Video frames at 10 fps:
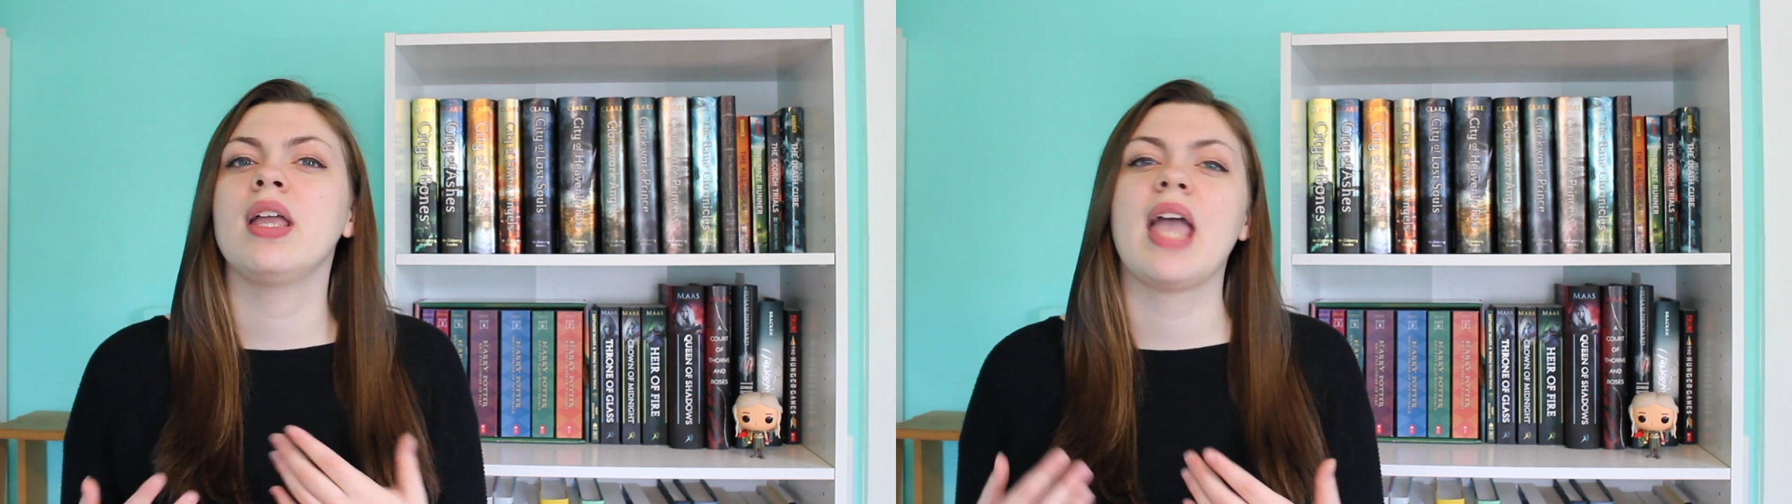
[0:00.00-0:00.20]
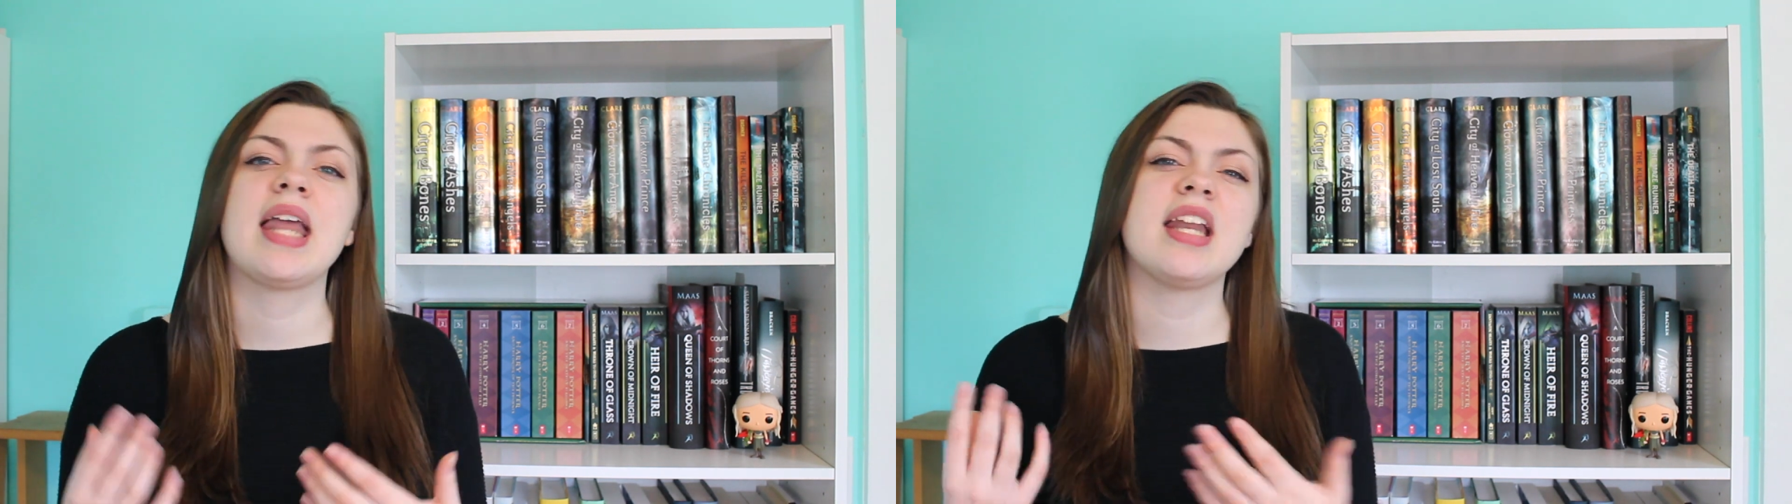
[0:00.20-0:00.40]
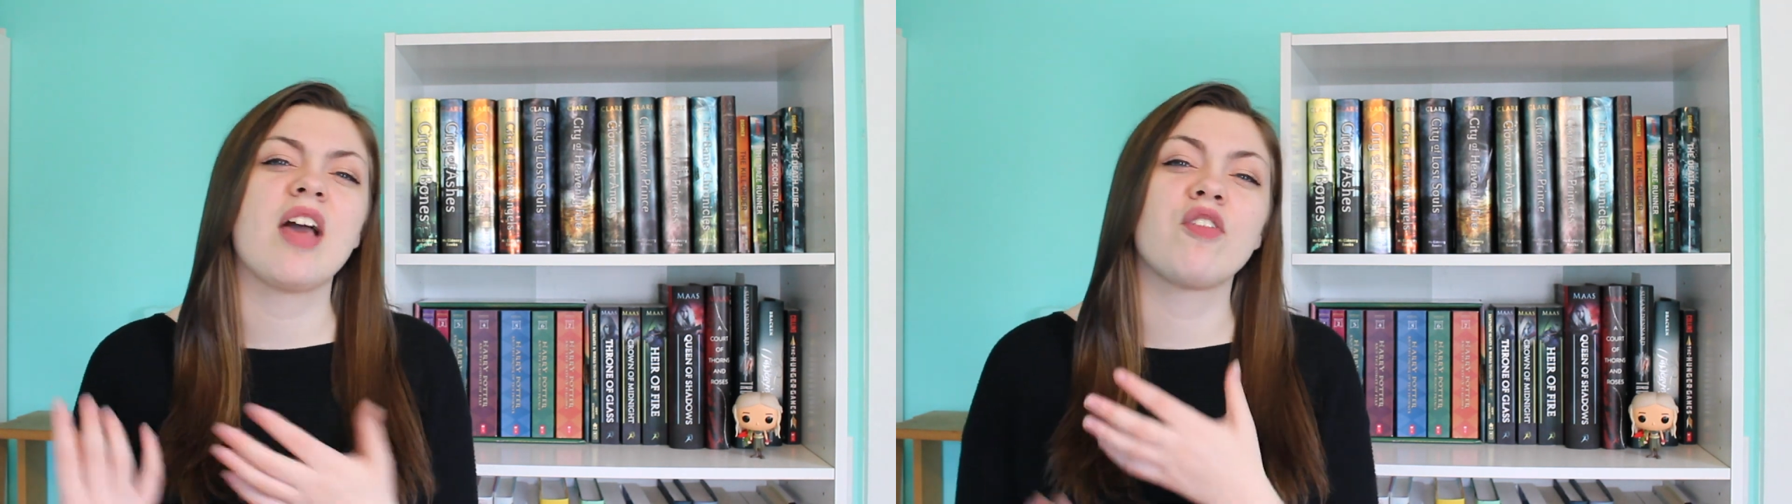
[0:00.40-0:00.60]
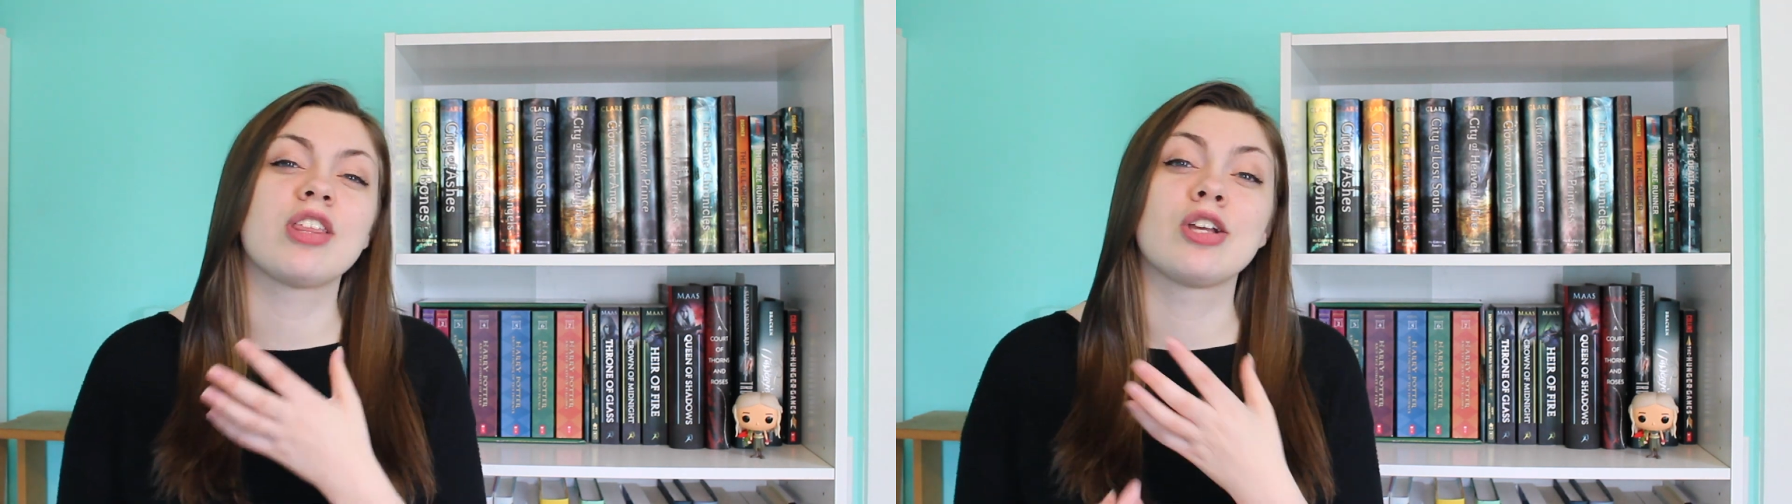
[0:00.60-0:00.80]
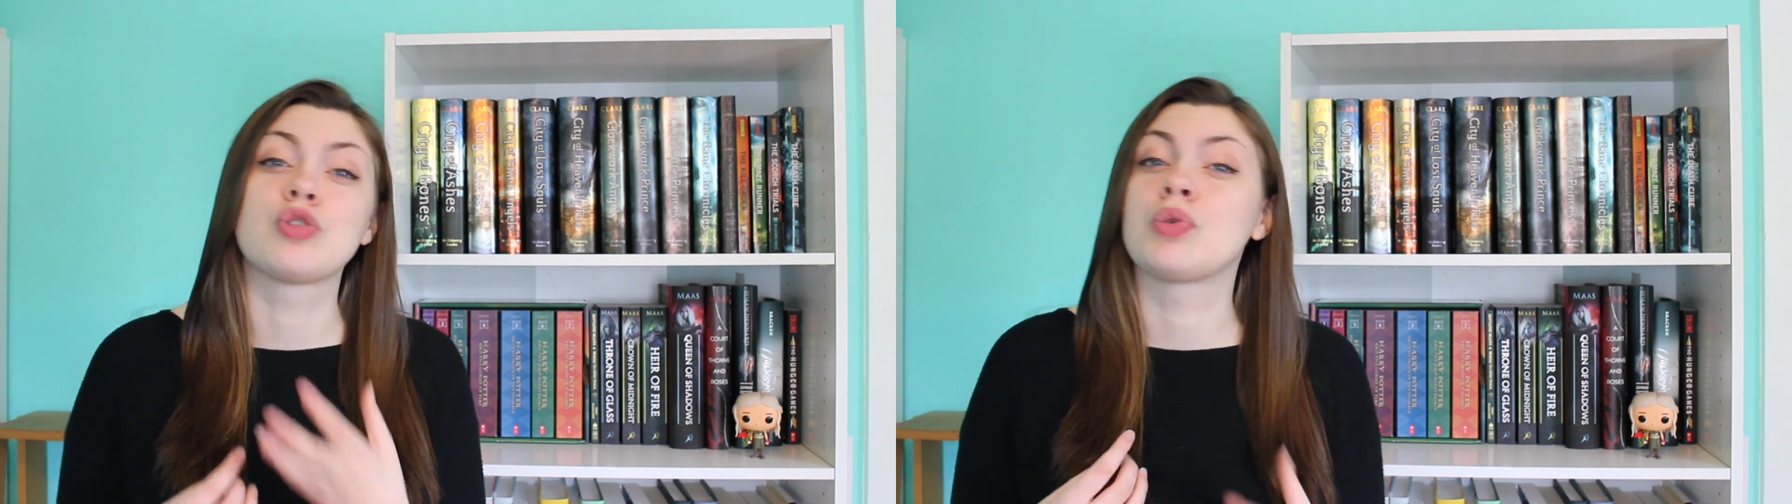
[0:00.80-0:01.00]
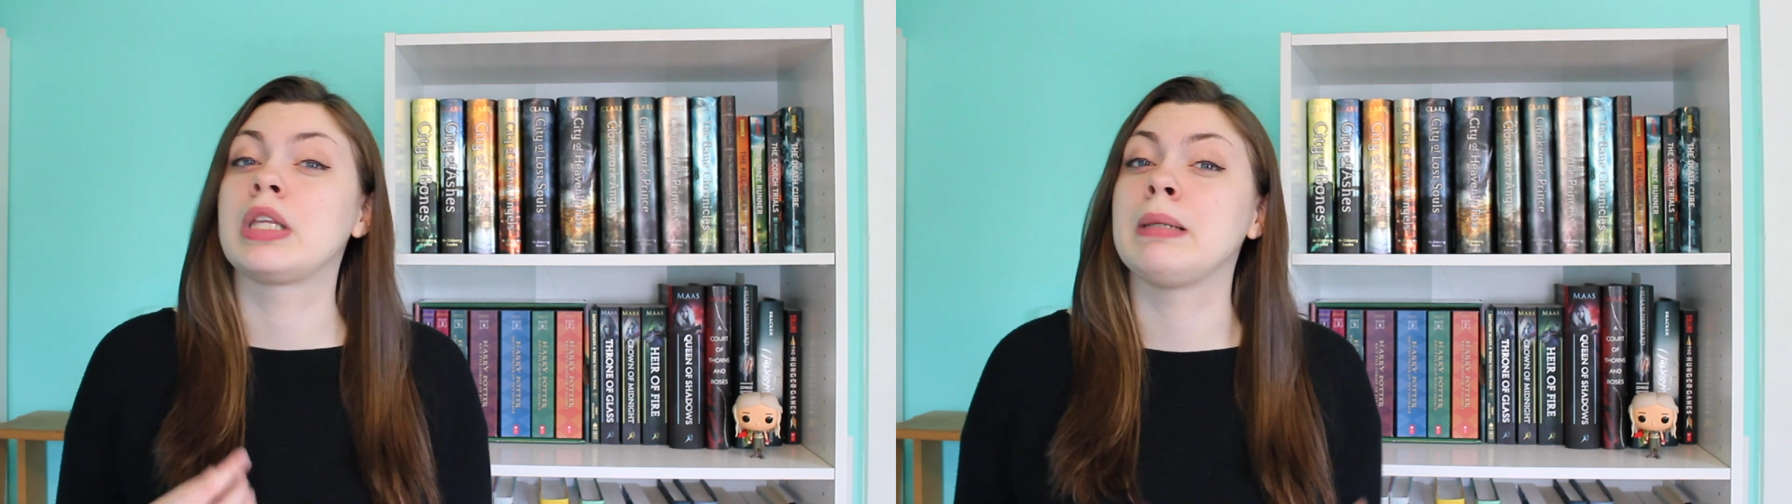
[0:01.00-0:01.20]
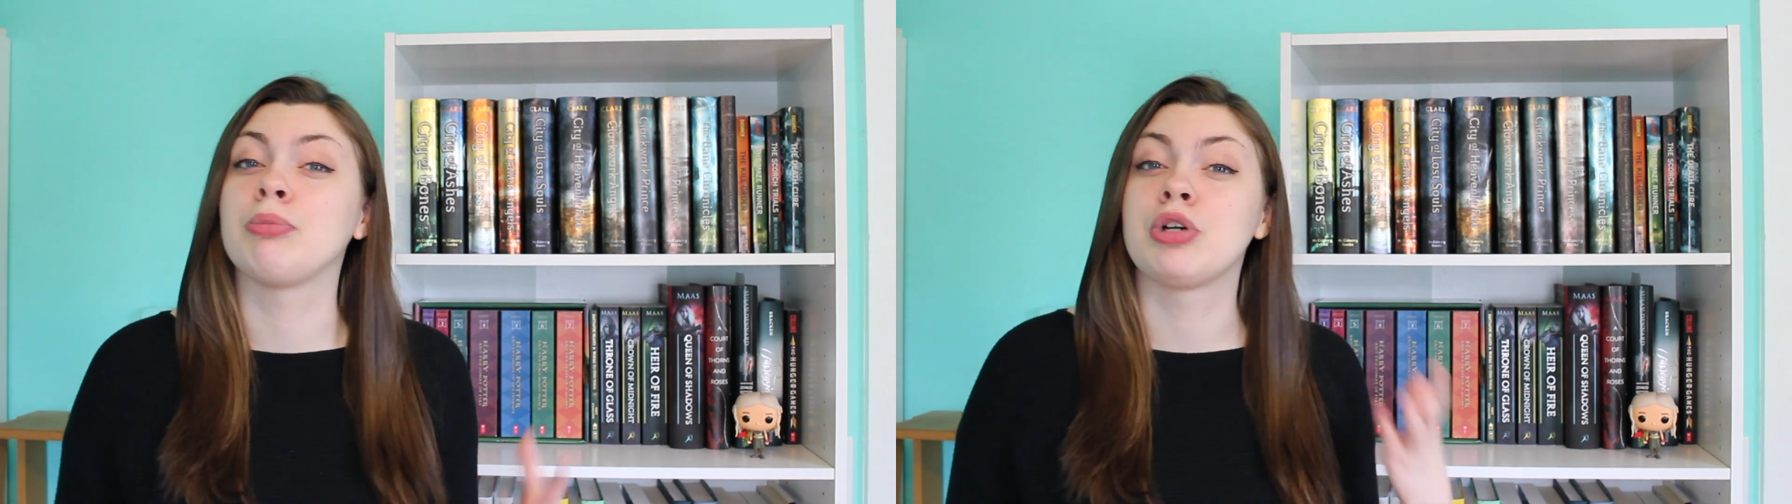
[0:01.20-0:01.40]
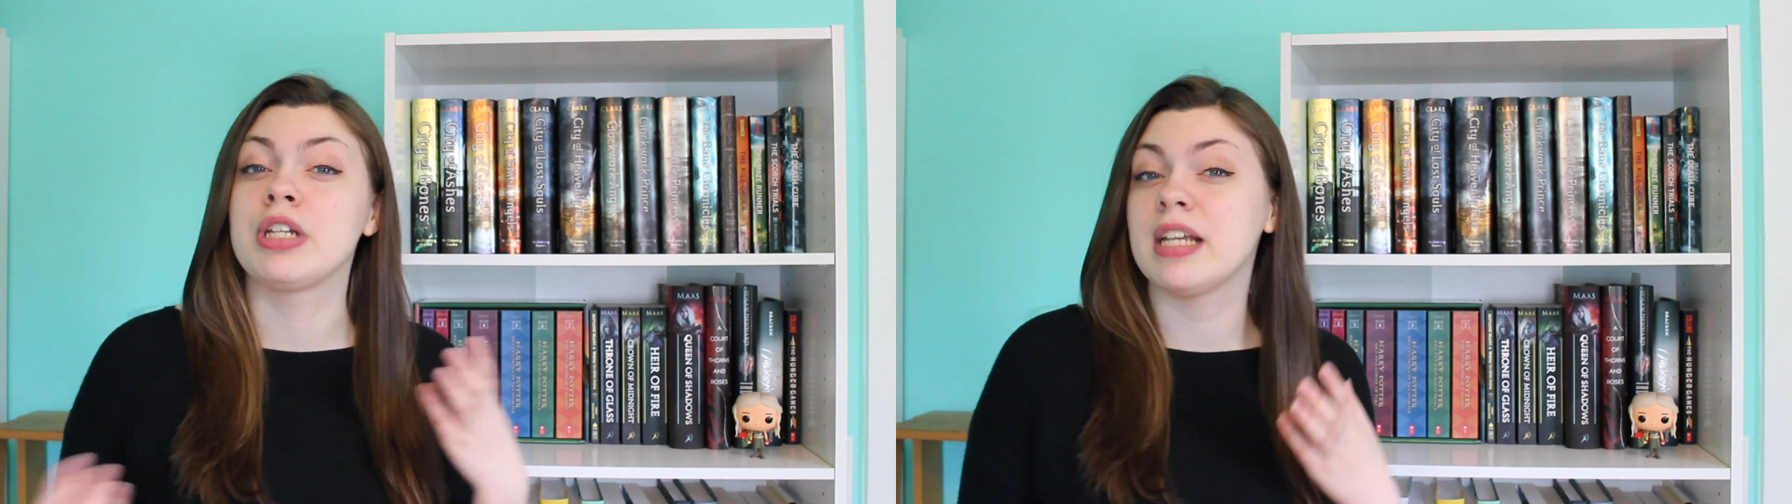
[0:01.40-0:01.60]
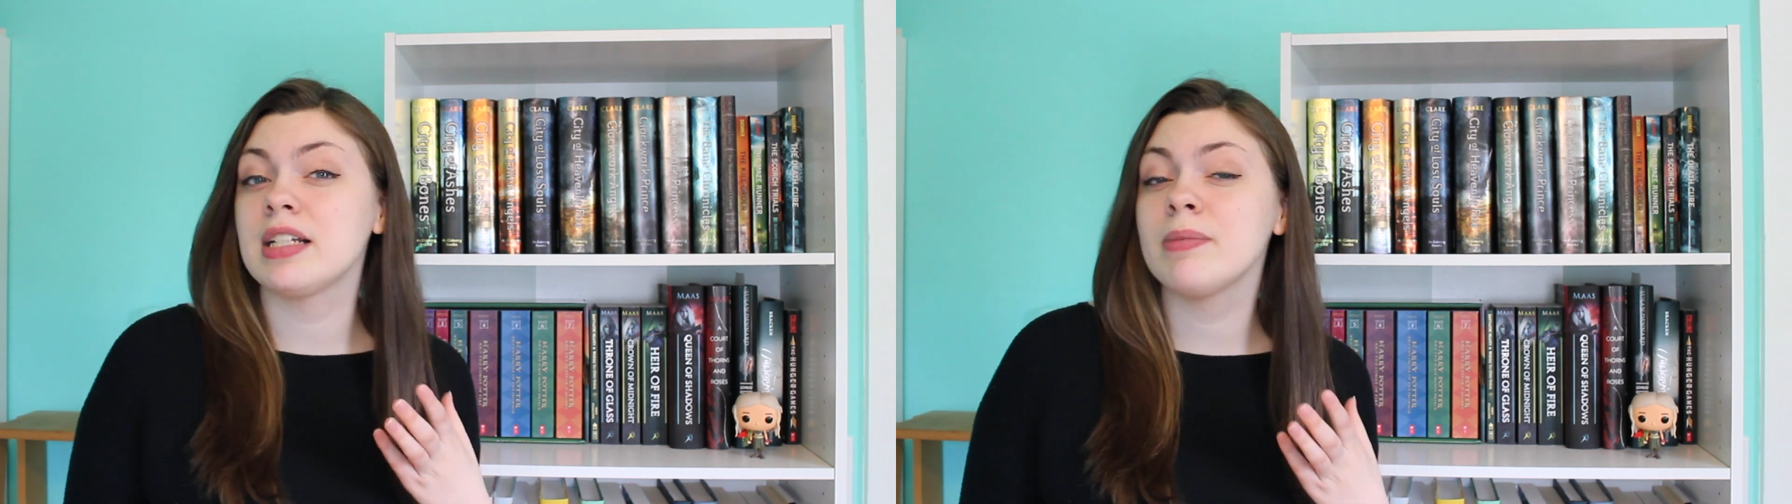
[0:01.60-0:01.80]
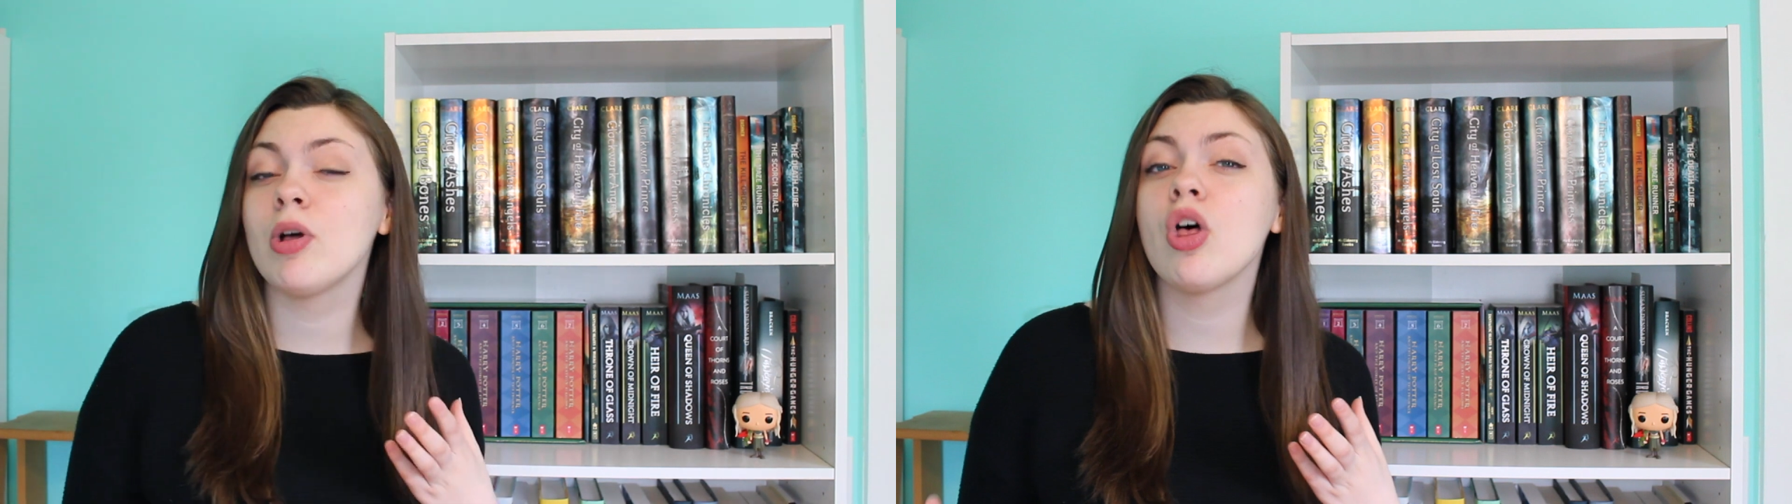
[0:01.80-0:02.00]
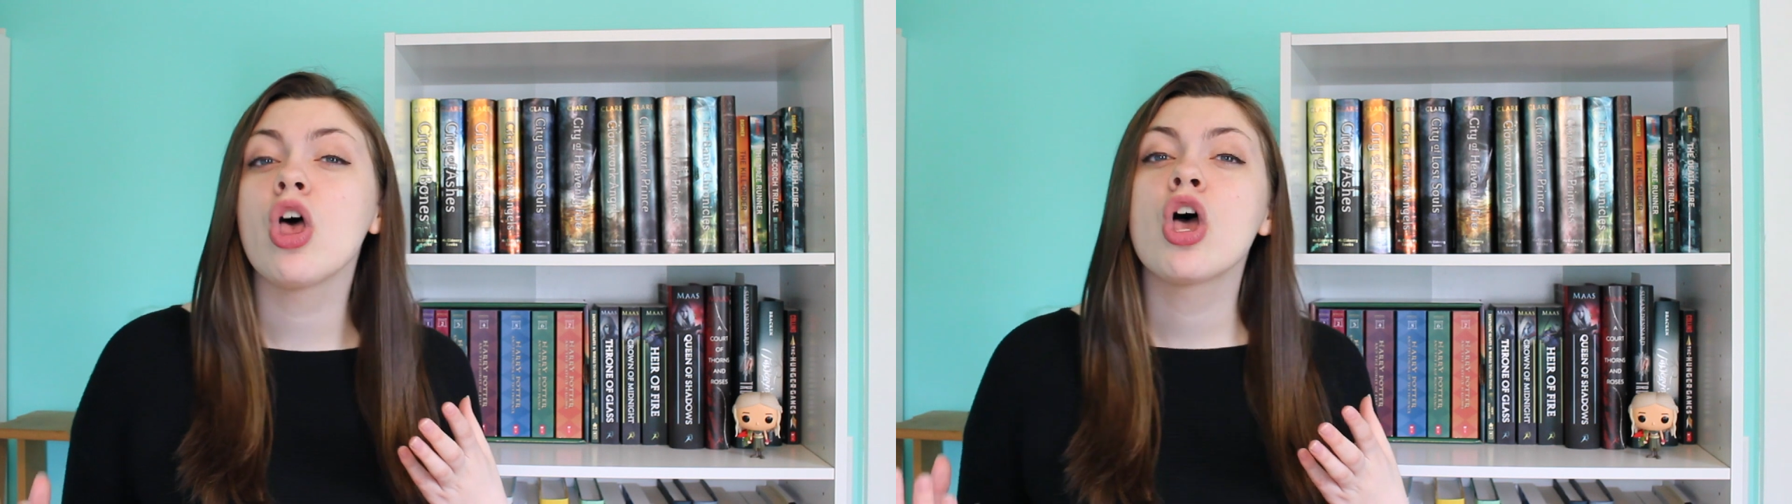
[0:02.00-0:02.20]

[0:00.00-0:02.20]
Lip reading: again and everything's really predictable.